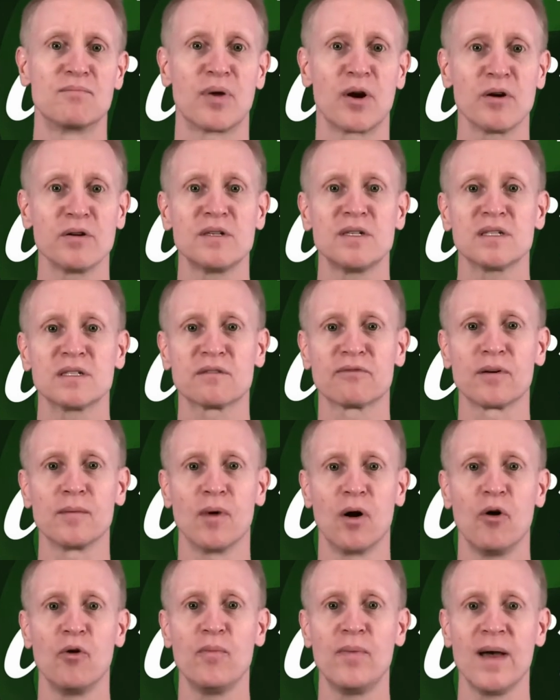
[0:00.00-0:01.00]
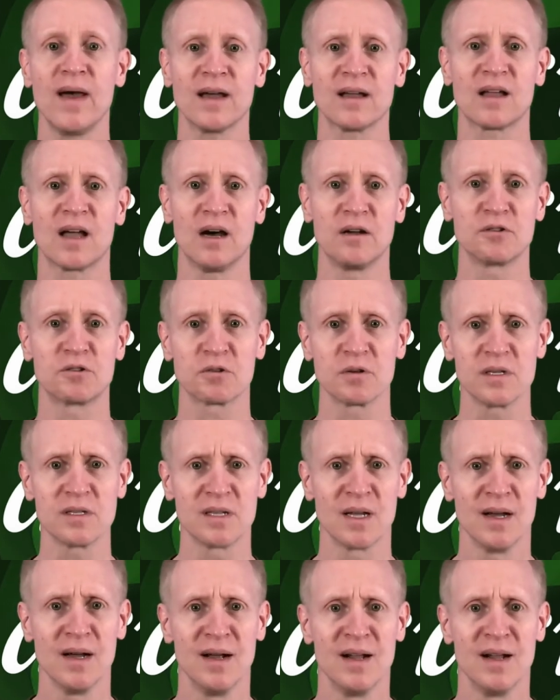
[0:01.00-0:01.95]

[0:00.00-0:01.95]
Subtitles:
purchased from OPEC countries